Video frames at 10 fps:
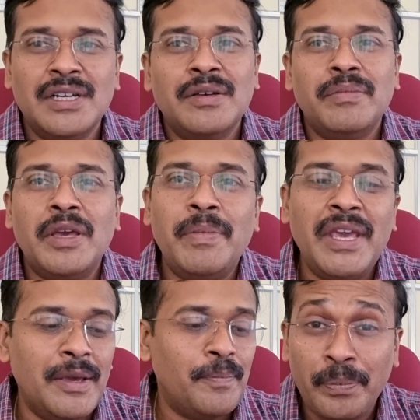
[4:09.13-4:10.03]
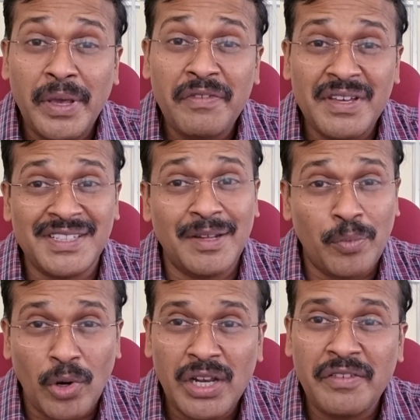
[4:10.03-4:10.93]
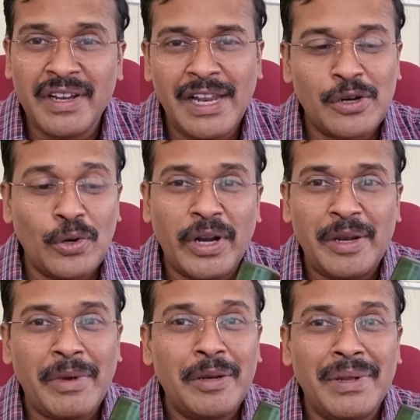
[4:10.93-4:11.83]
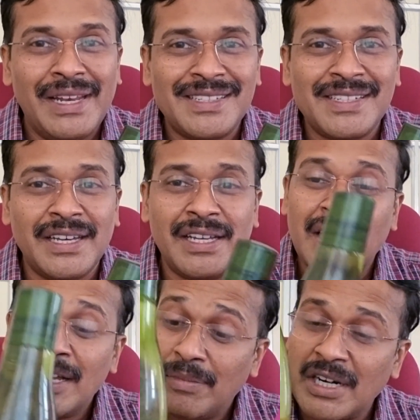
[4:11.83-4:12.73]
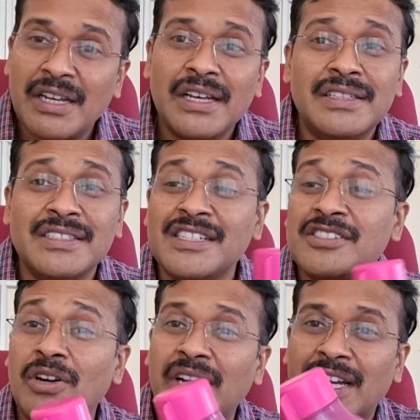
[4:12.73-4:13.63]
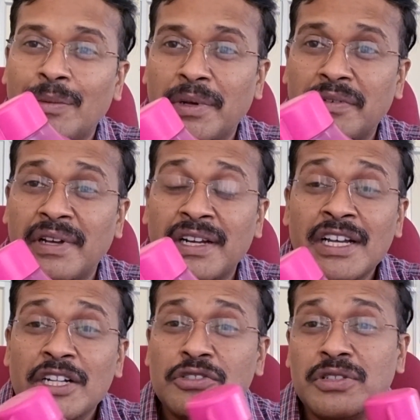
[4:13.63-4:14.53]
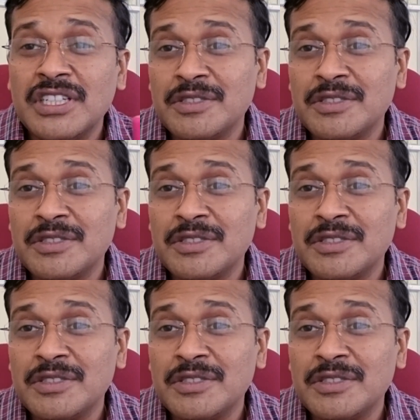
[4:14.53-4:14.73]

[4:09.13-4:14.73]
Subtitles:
Maybe PVC, polyvinyl chloride might be less here, but this is not a Tupperware. So this